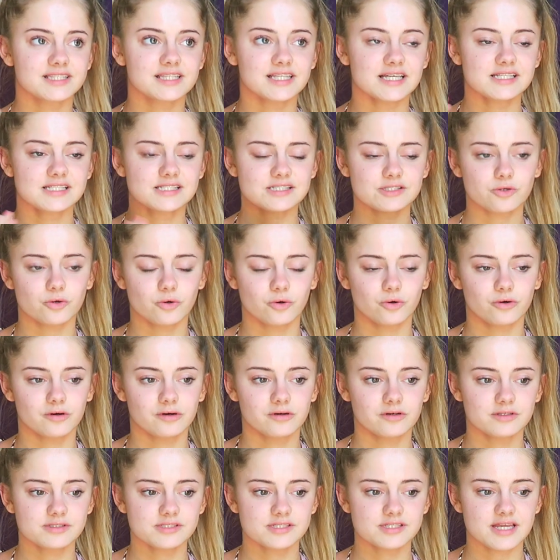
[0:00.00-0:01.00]
this
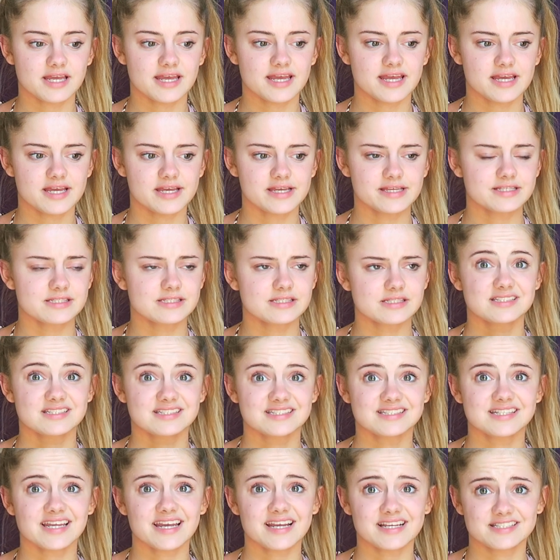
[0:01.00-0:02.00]
course is
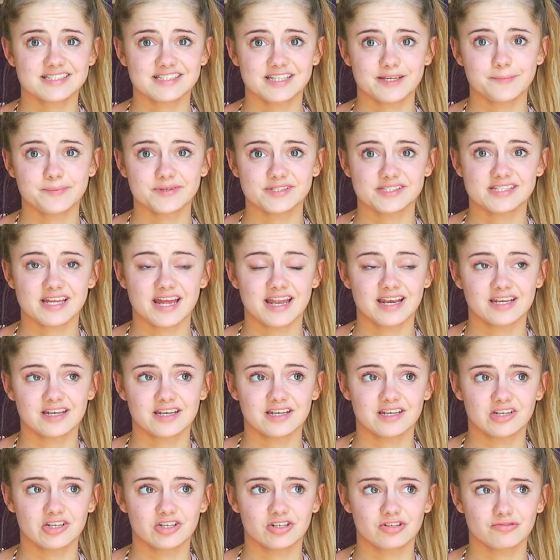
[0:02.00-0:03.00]

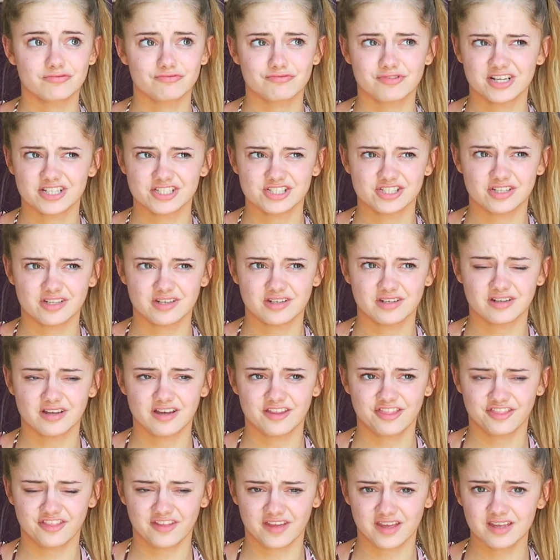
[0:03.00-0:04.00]
60% written,
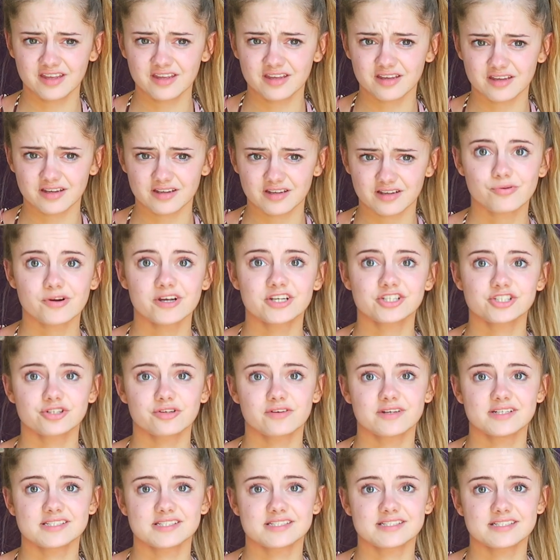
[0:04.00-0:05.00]
I think. Pretty
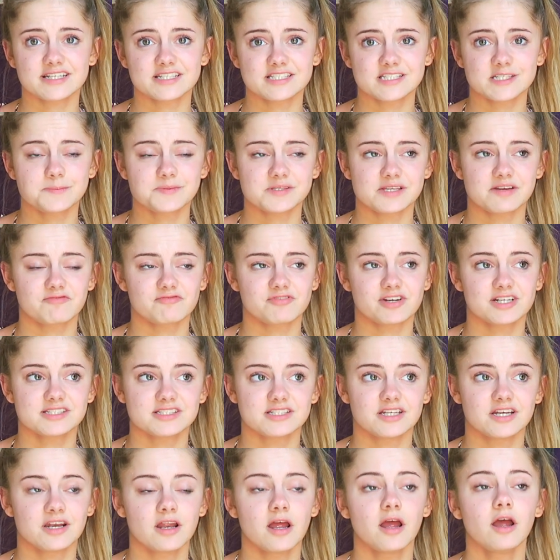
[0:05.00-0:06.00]
sure it's 60%
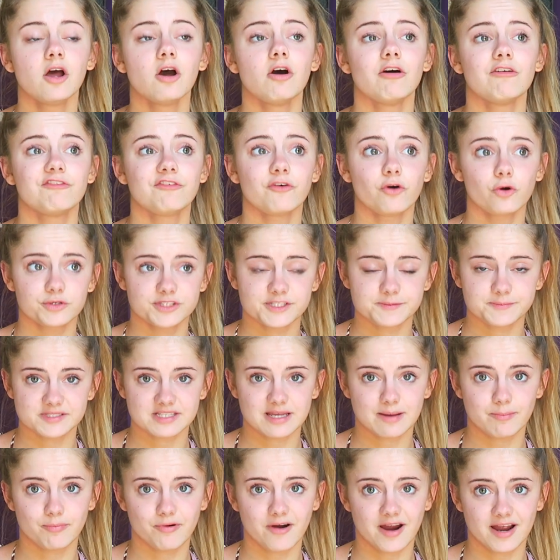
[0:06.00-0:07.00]
written,
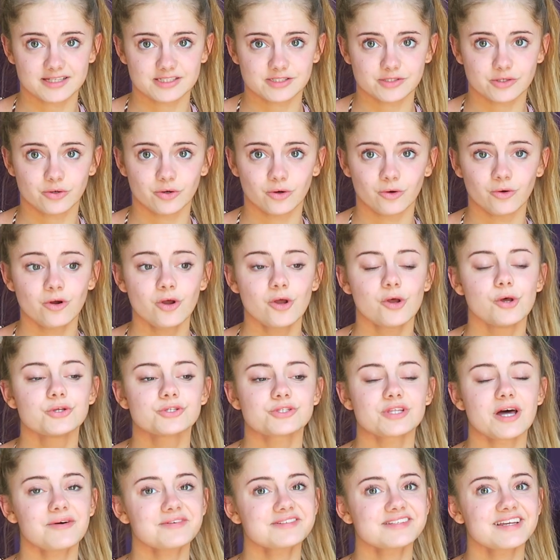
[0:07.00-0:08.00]
40% practical.
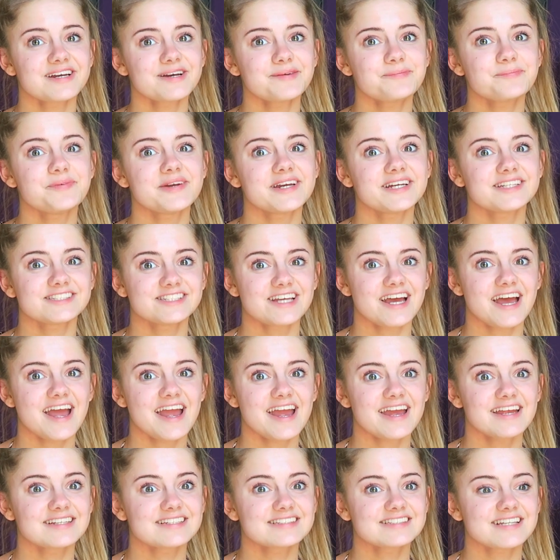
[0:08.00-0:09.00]
So that was like a big
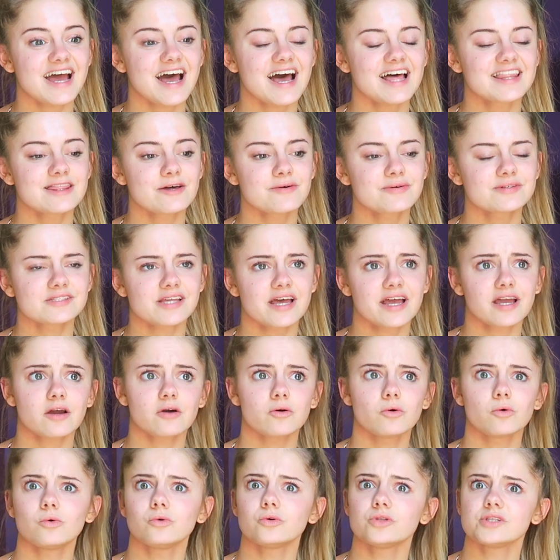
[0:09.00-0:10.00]
change, and there was like
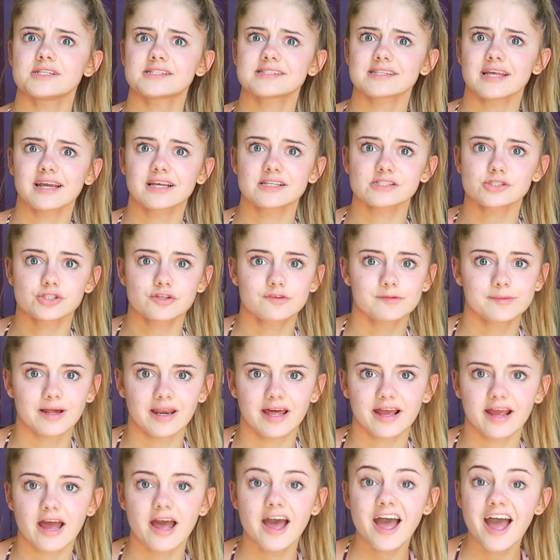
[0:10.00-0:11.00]
all this like stuff about
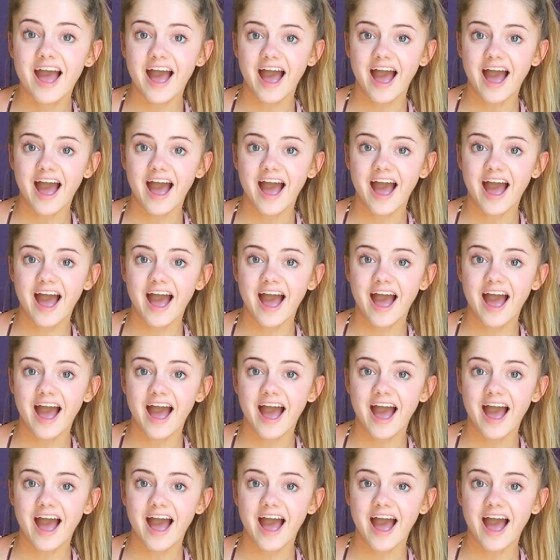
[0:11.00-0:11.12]
like